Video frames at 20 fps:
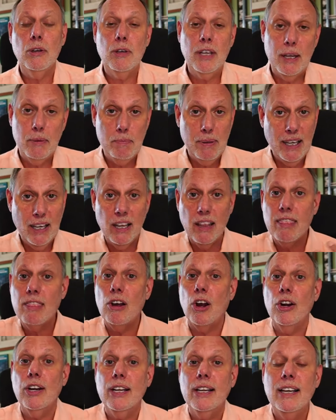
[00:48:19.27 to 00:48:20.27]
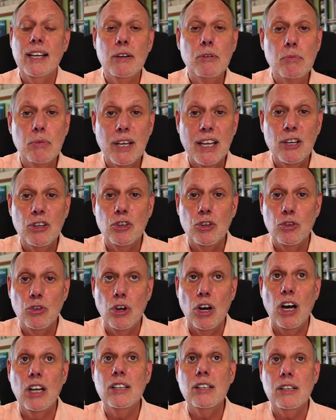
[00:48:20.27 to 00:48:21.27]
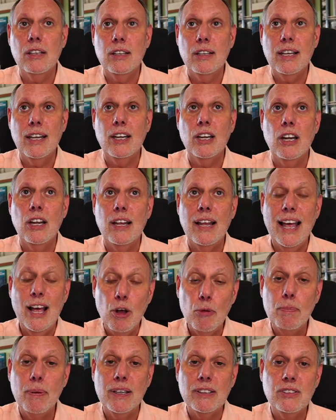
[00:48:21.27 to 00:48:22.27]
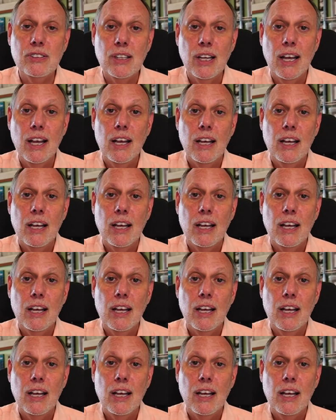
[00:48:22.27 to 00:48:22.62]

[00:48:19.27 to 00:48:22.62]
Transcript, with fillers: can be cathartic, can can un, can help us